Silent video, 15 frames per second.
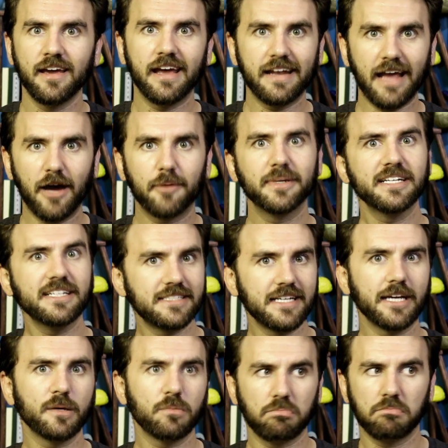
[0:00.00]
and how many
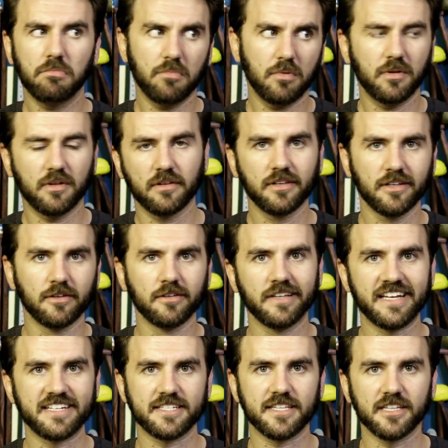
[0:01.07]
take a little
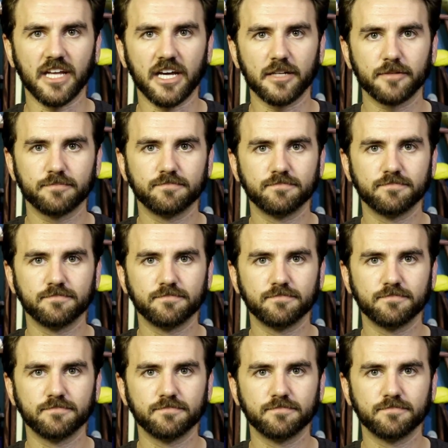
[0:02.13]
less than that.